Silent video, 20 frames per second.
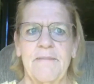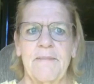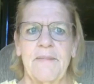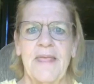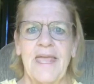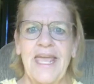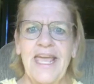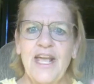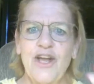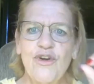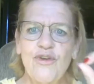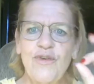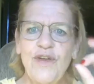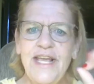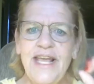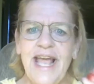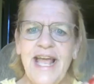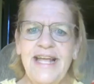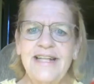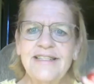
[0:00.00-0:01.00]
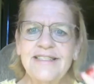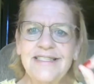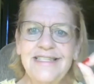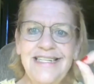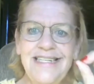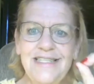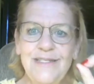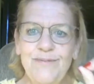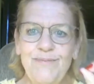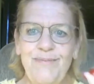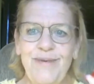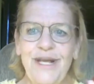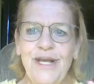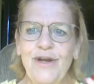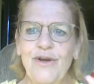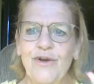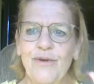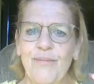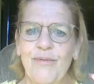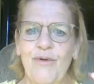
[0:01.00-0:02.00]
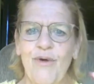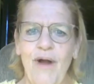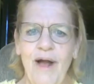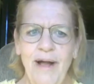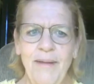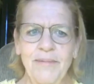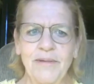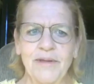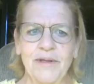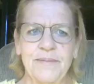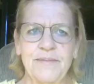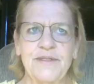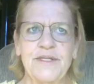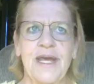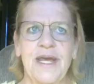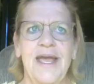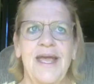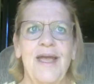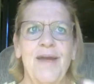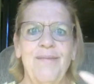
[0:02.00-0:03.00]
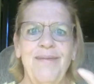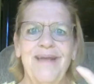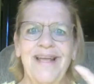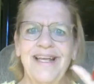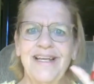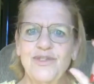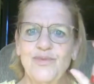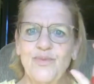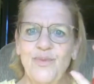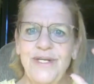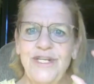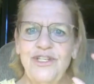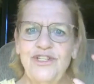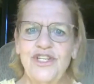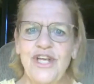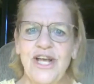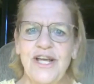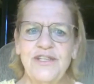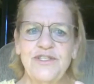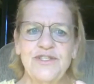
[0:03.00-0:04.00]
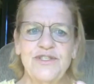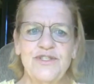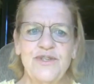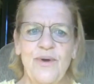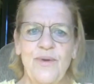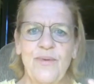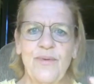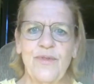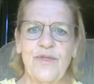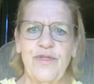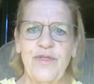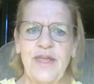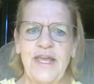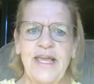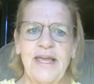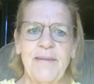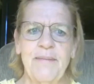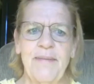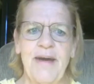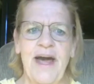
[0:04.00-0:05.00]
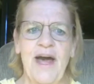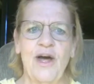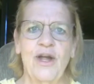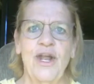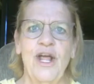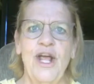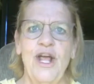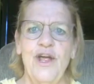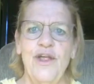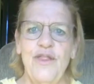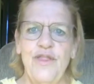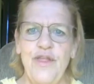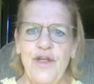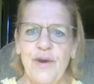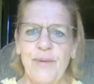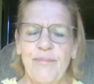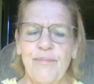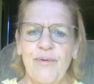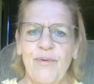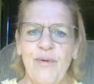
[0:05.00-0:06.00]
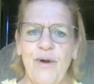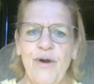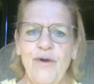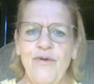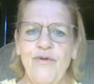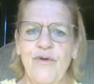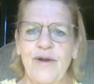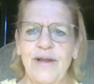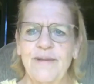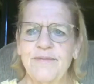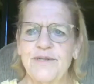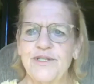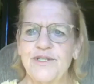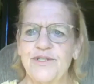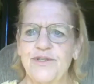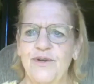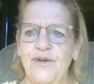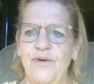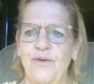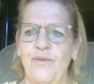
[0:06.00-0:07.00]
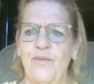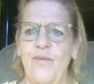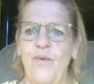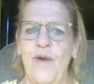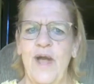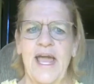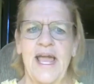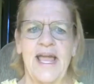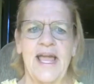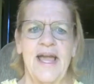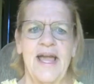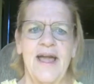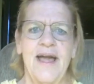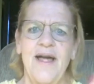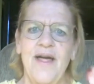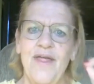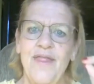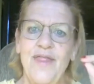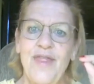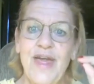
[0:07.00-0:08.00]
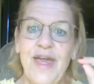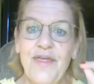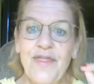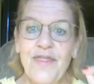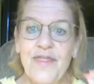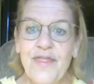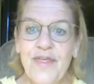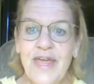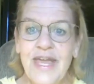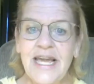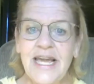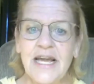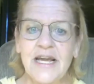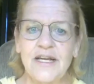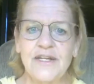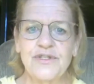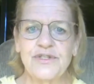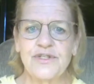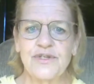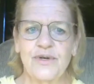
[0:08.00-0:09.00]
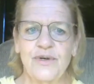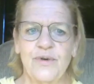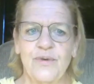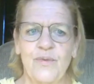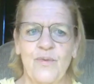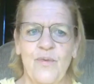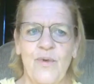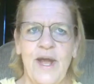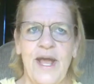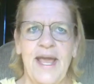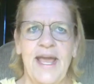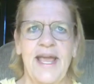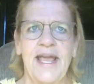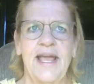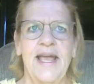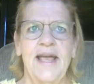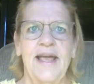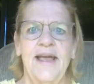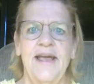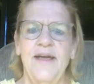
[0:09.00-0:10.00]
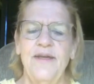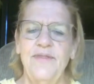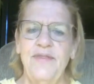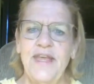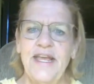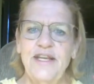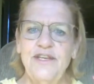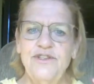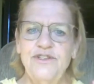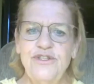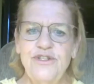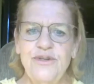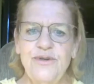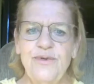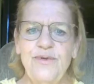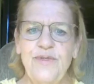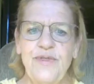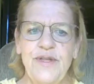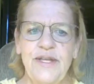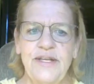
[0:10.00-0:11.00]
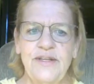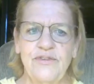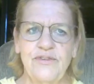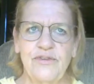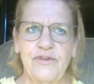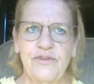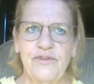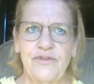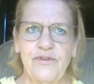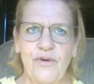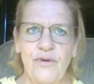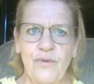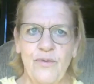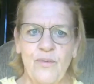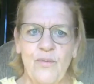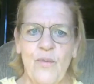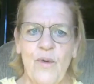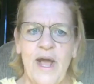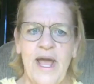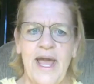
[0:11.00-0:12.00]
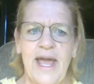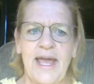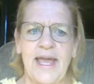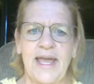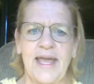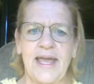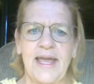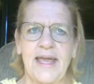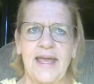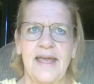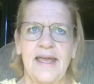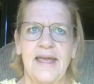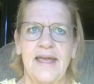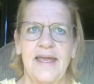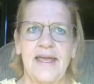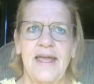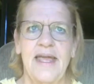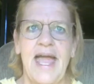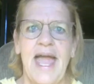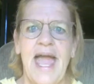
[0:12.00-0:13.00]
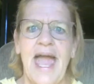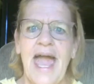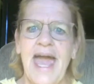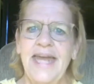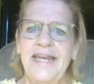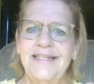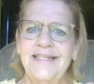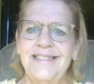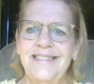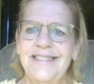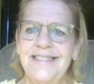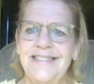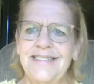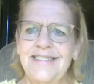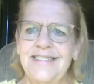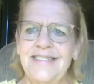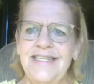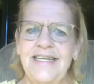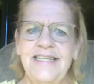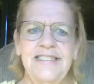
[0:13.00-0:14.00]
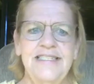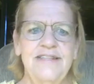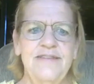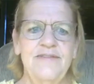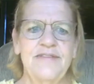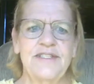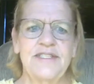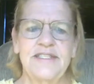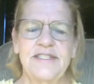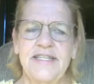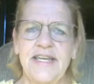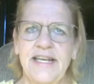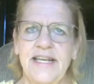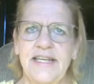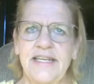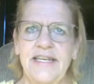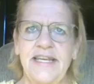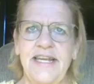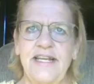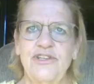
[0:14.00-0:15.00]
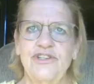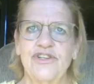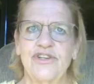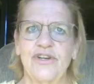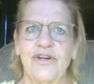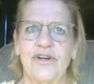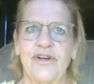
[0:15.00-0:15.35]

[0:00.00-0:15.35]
It creates these bigger problems because we just don't think about they're programmed a certain way. They think a certain way. They do things a certain way. And it's instinctive and second nature.